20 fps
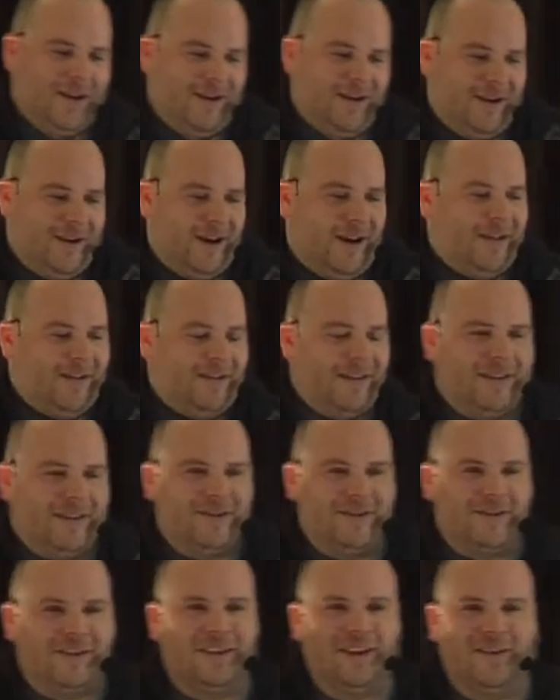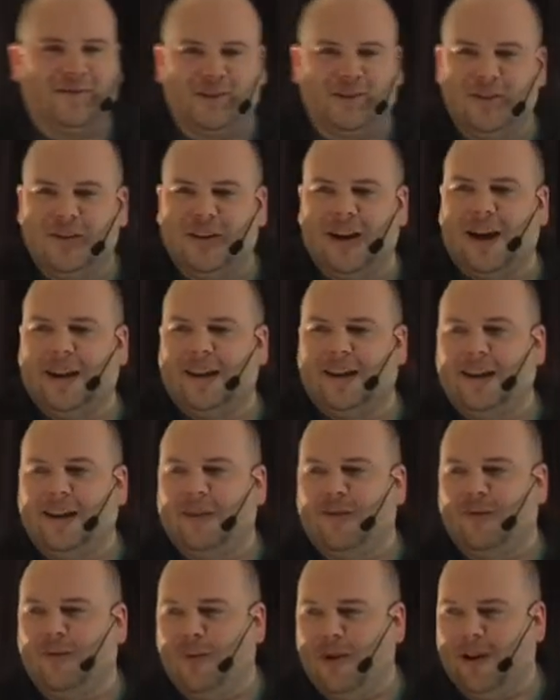That just gives you an idea
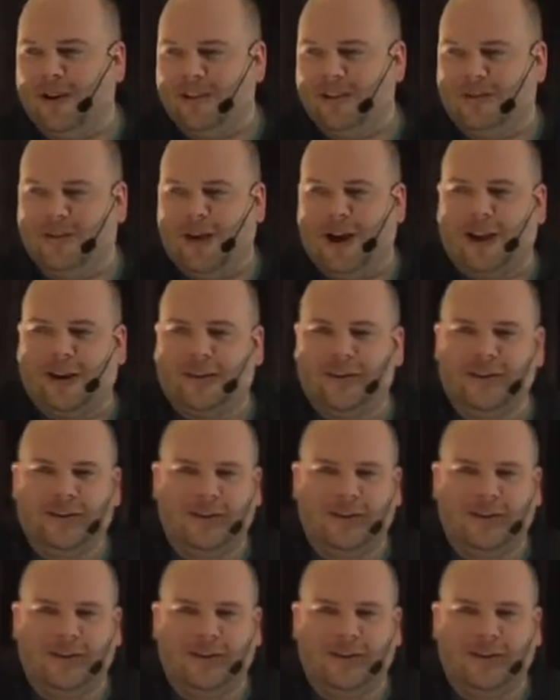of what it's like.